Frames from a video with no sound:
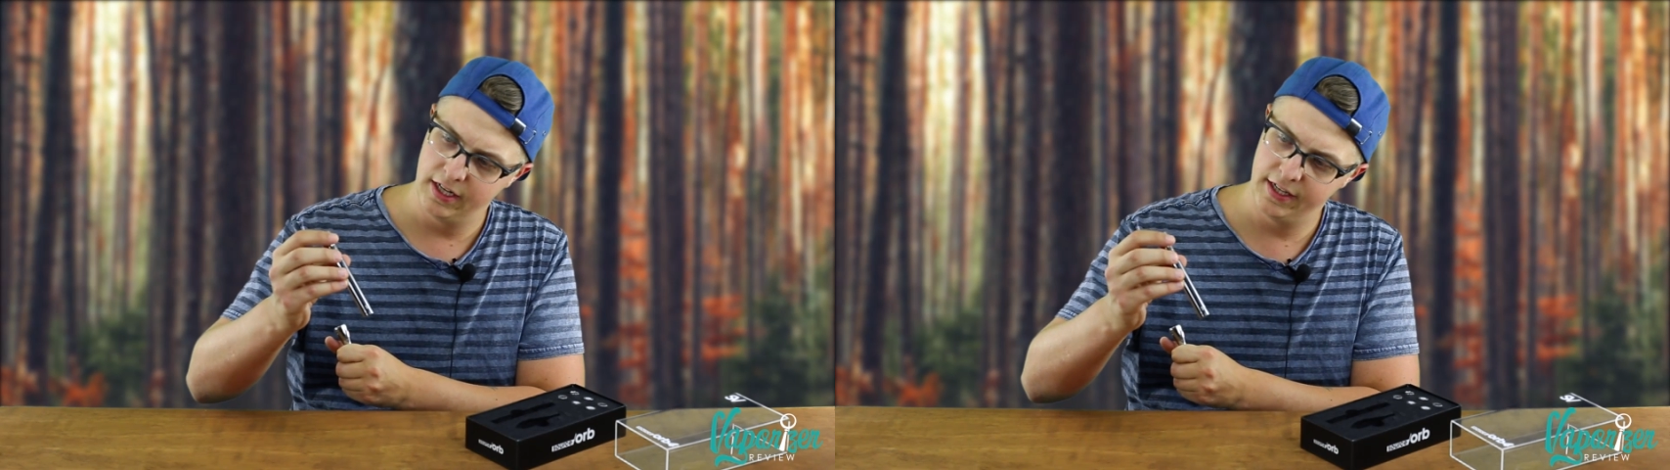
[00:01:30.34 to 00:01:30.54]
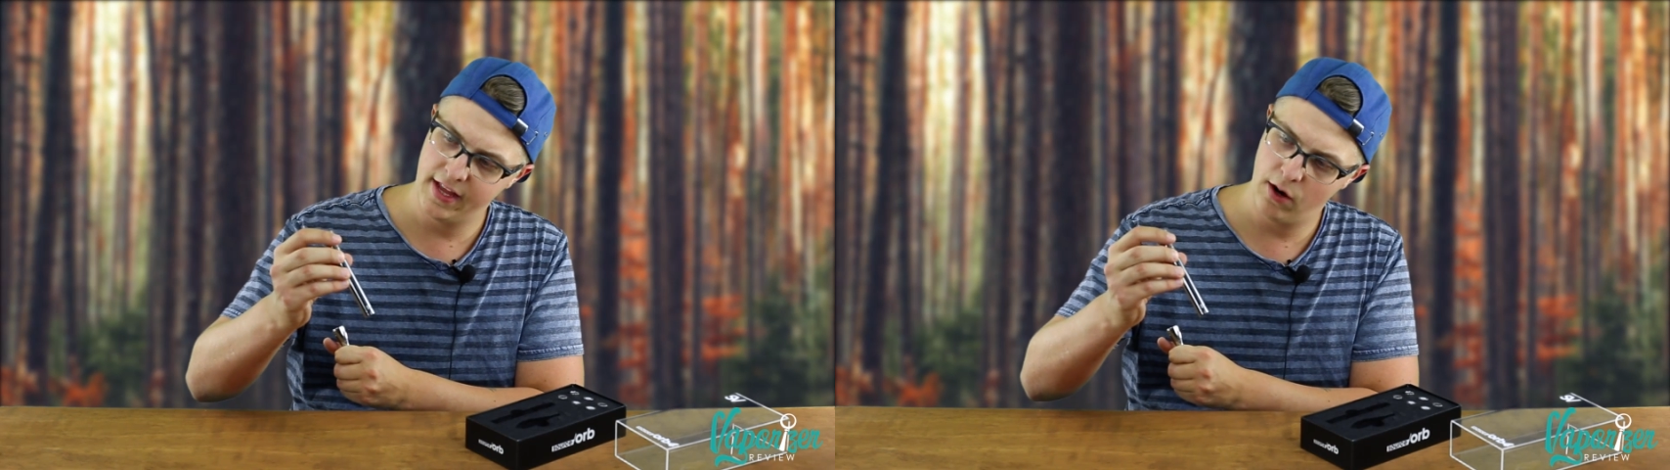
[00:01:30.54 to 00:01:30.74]

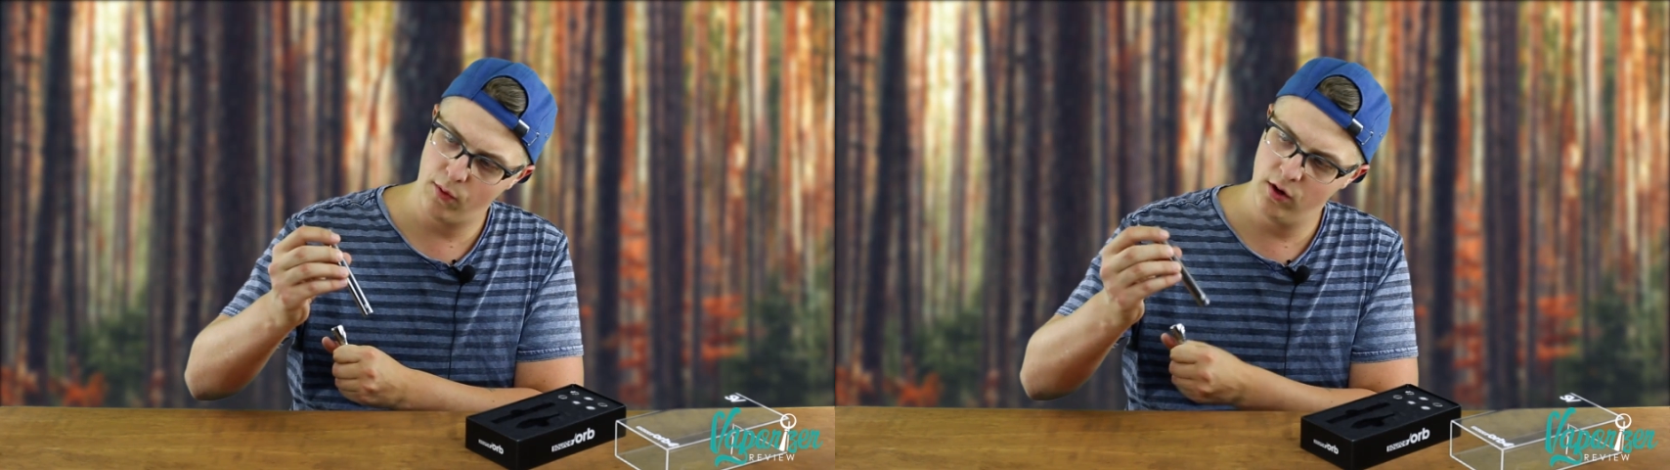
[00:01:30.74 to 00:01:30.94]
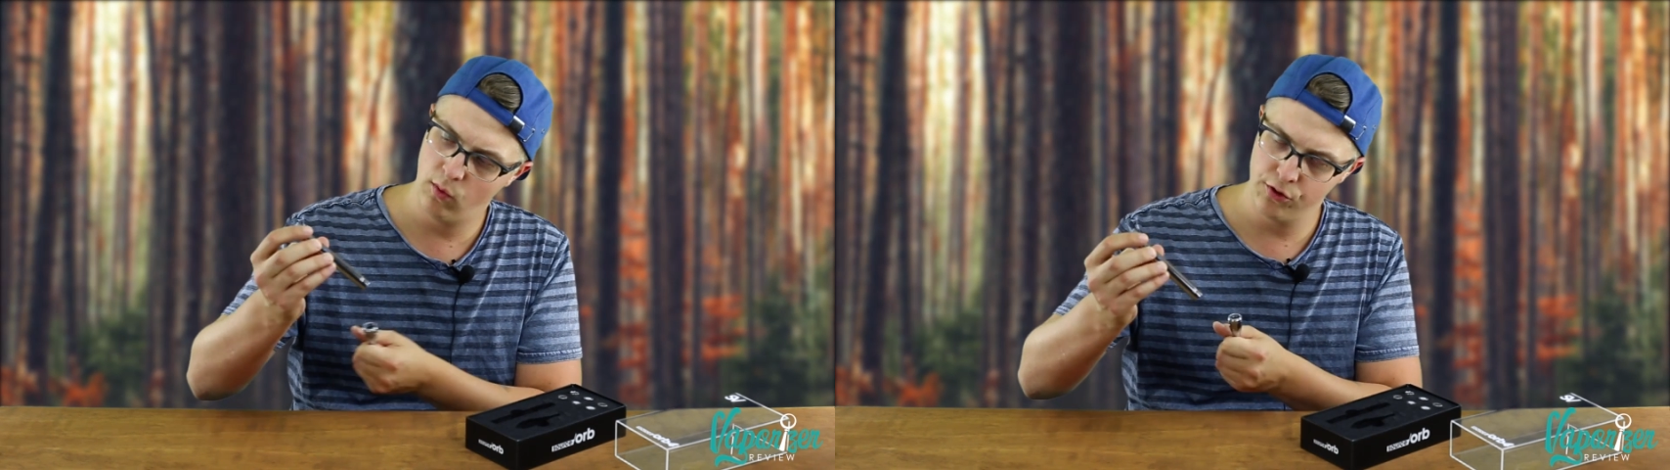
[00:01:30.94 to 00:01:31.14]
And that
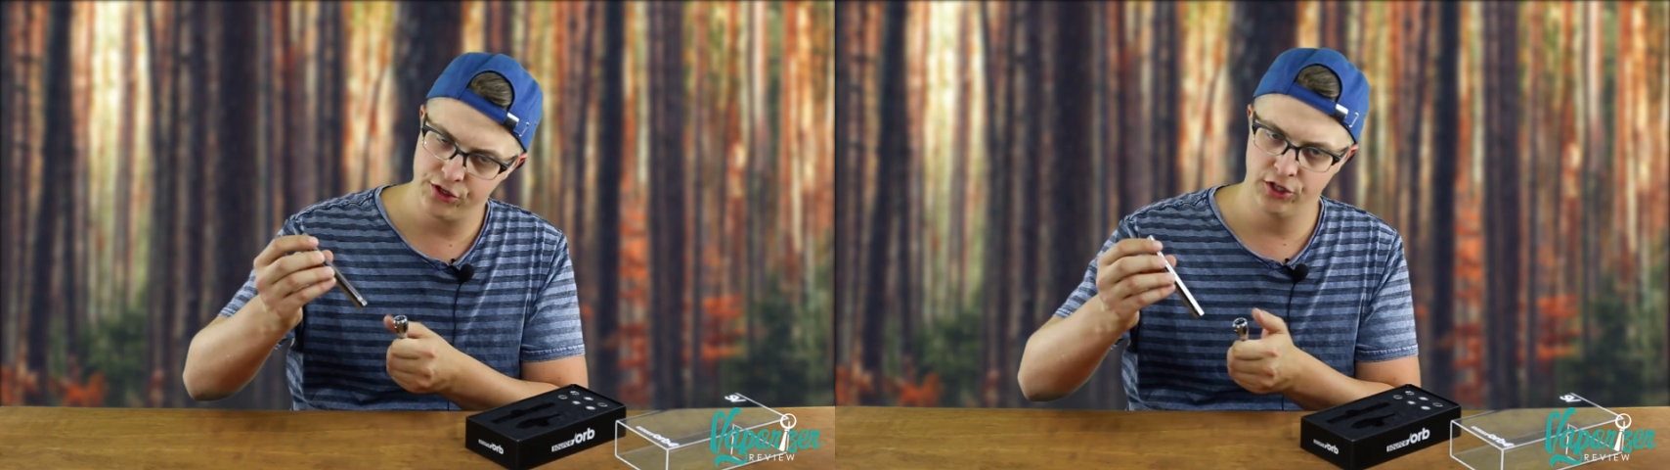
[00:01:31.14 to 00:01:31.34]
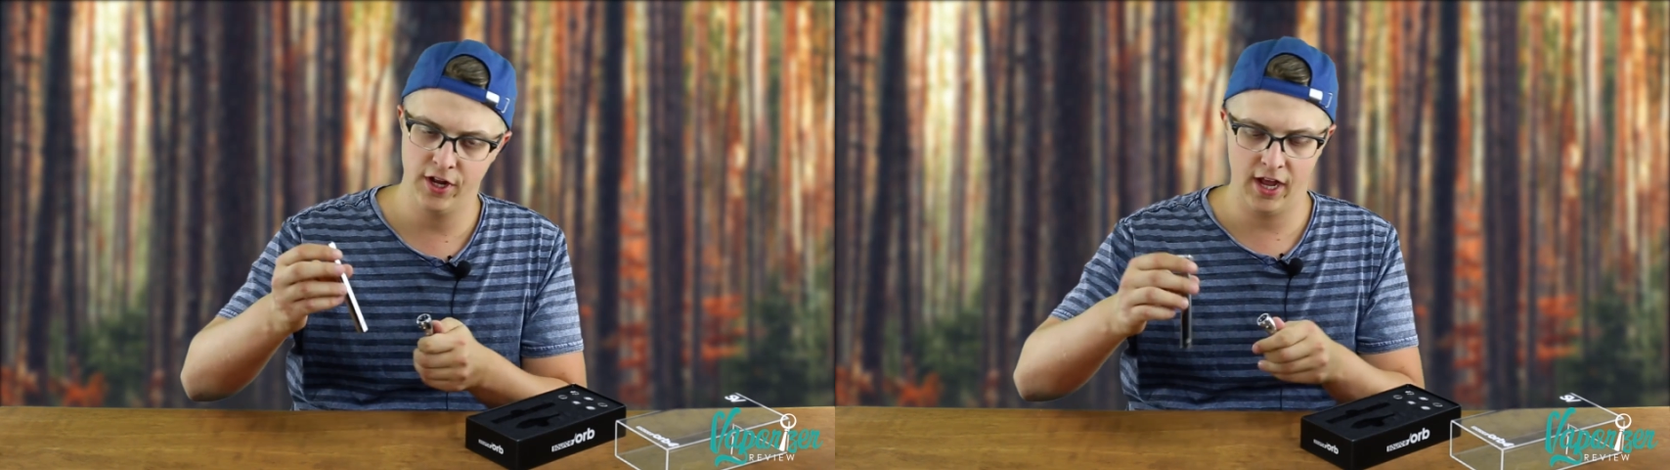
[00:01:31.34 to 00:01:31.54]
way it won't
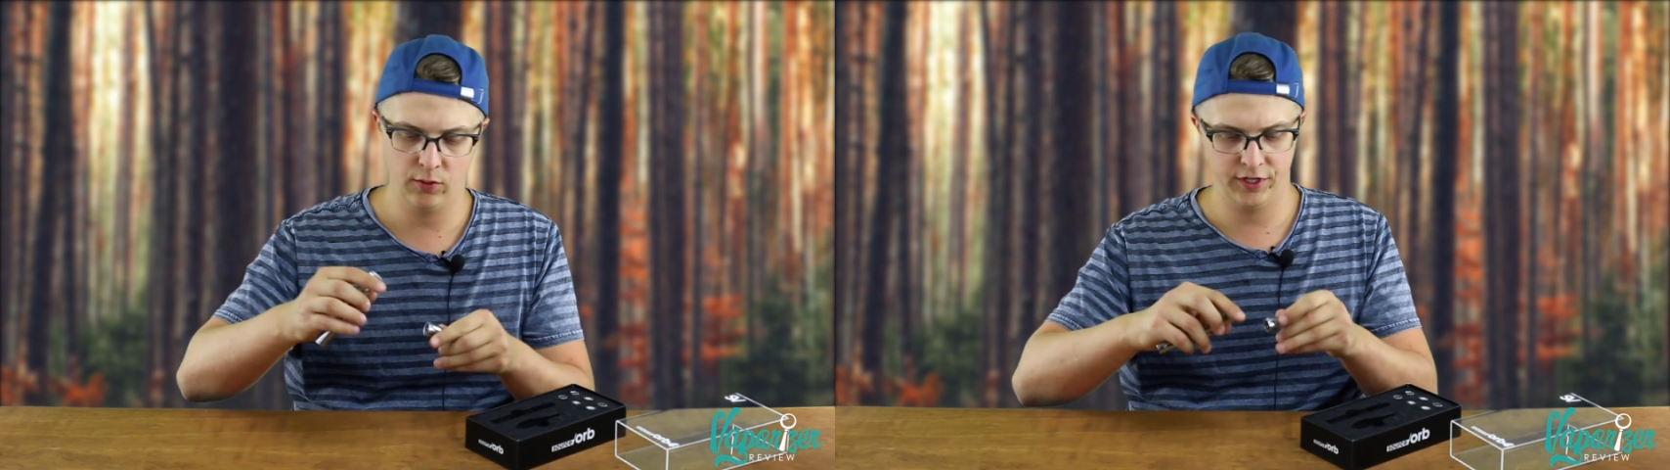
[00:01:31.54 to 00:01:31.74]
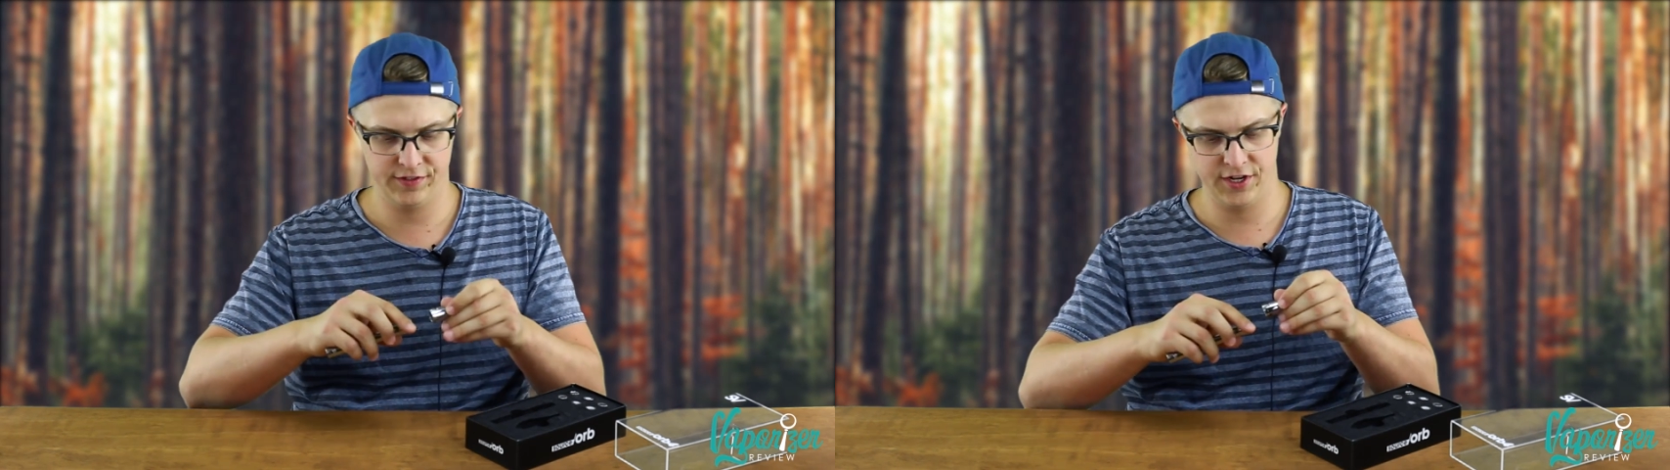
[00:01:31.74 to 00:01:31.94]
turn on
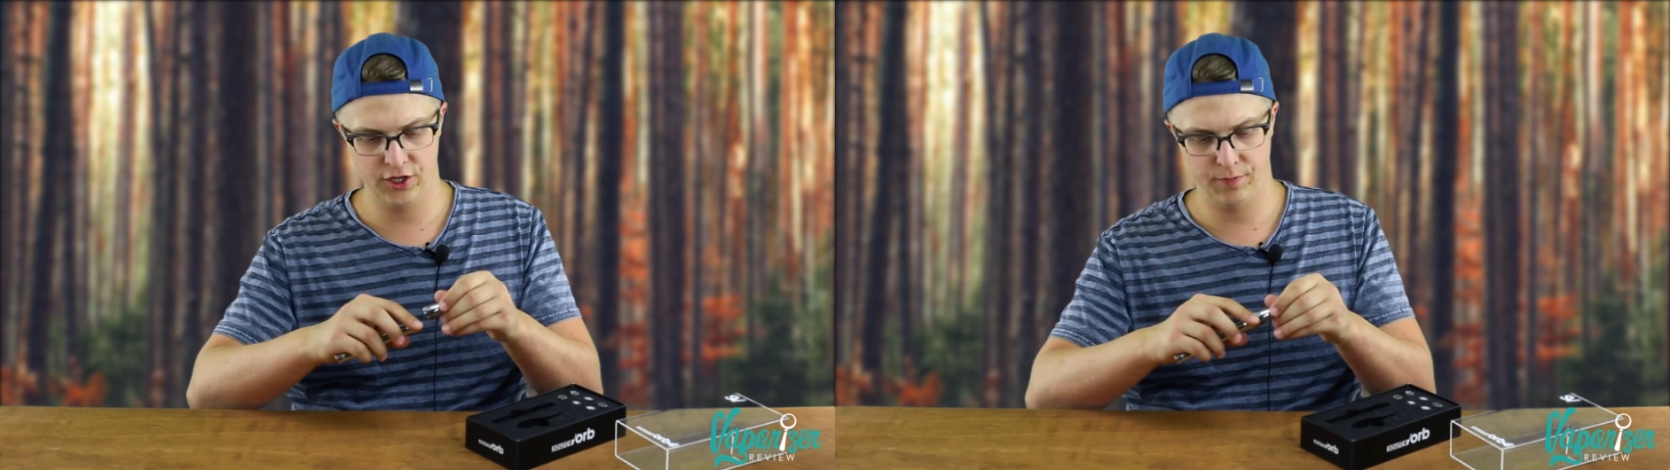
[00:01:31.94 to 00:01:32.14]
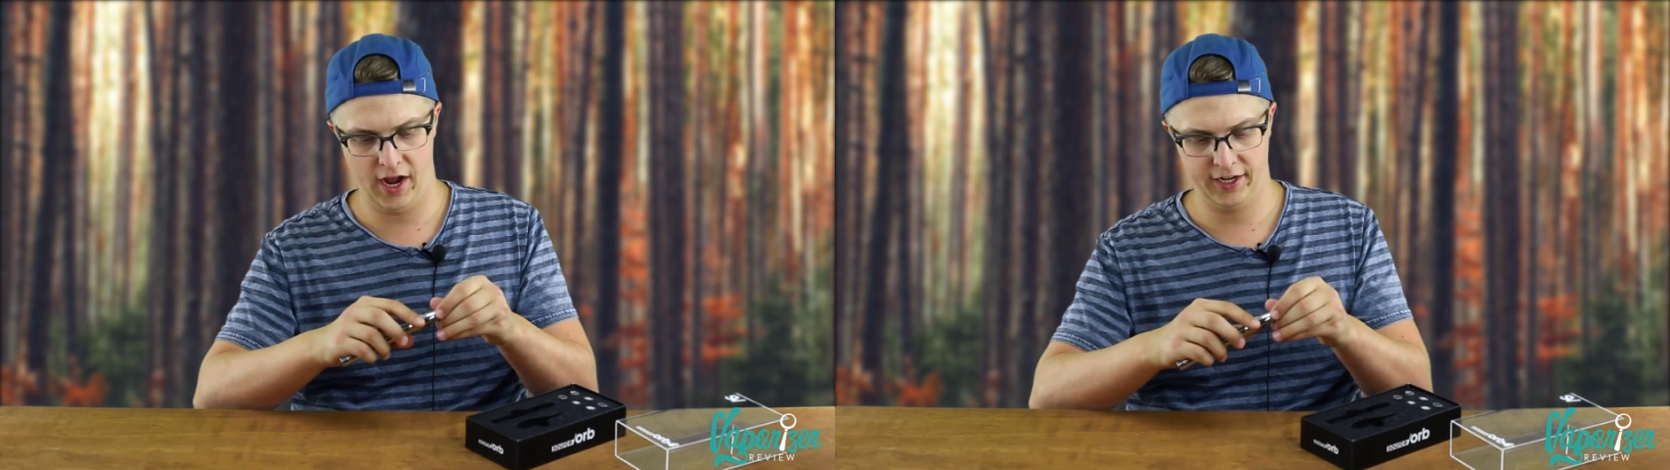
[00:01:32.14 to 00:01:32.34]
when it's in
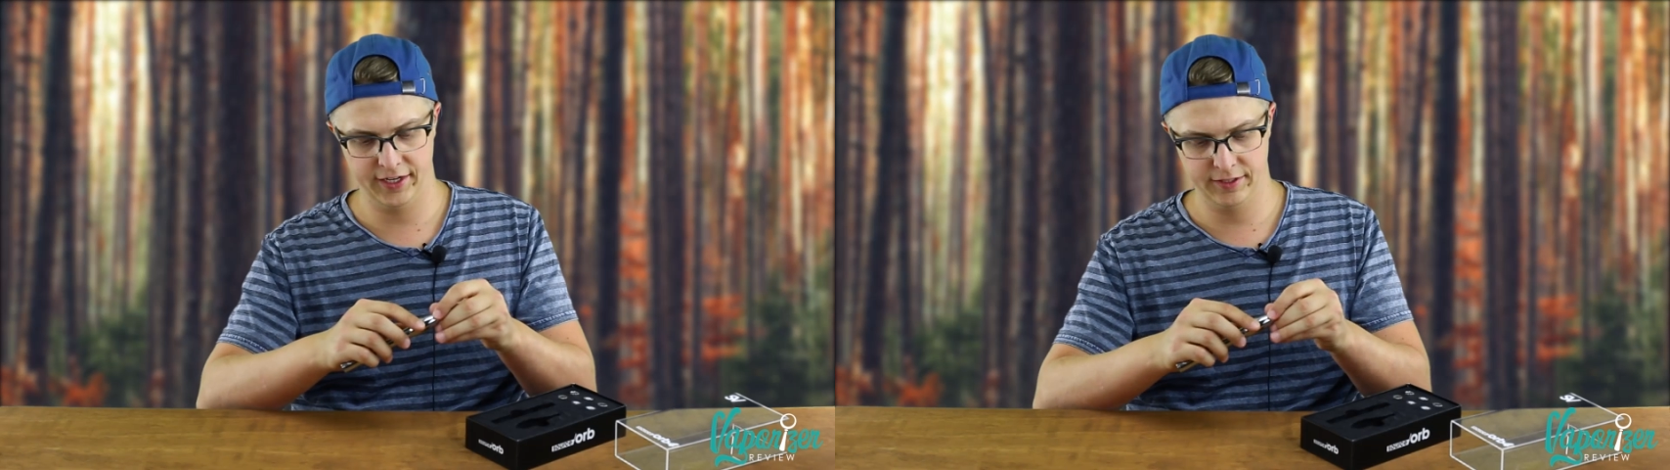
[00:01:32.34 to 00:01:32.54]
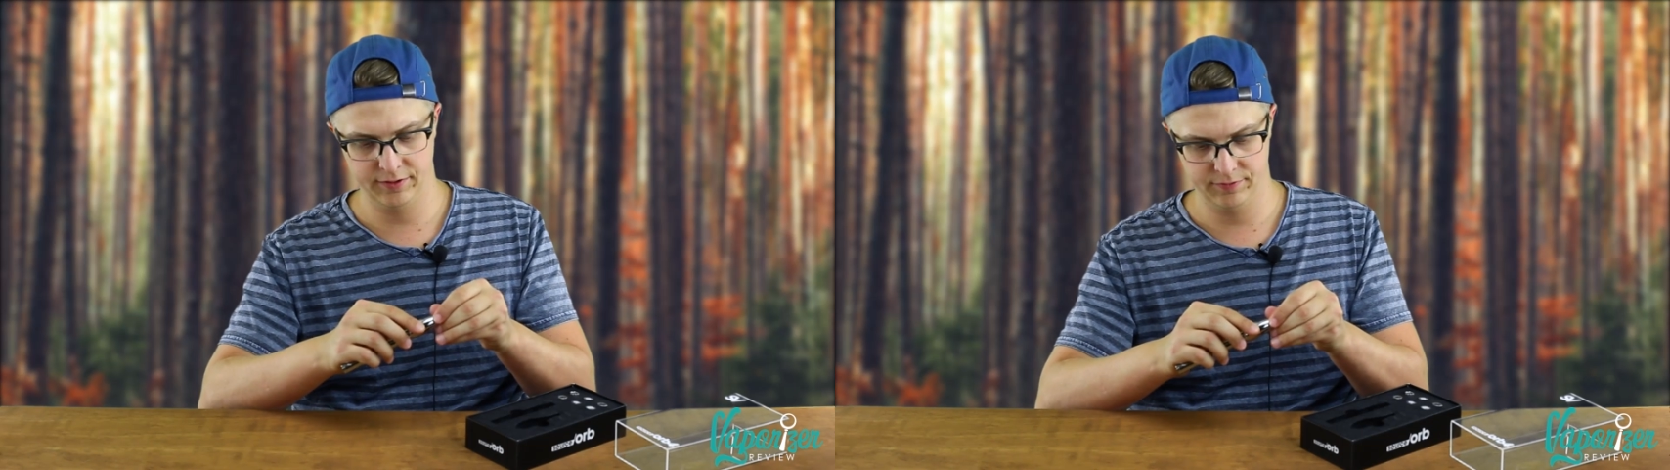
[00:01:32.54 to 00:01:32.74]
your pocket.